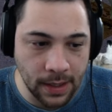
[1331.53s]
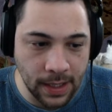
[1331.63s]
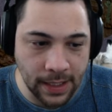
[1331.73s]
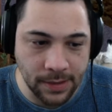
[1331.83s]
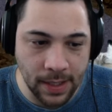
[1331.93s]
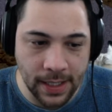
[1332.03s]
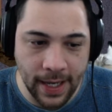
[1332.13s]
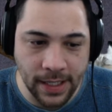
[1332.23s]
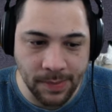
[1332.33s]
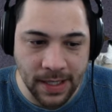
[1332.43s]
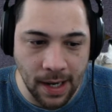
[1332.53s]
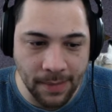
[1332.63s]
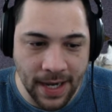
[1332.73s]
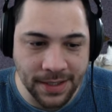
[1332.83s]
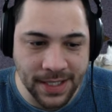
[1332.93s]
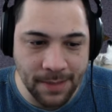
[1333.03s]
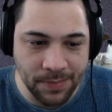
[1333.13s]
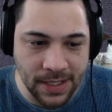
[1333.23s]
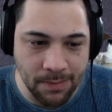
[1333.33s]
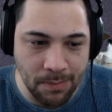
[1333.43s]
It has become a deep,
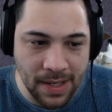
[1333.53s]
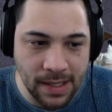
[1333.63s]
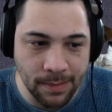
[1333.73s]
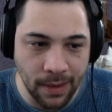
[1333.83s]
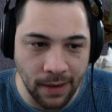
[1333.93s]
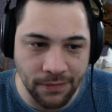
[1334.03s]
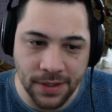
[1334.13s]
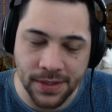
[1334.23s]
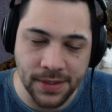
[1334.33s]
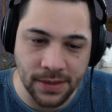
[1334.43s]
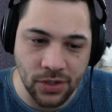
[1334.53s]
deep meme of this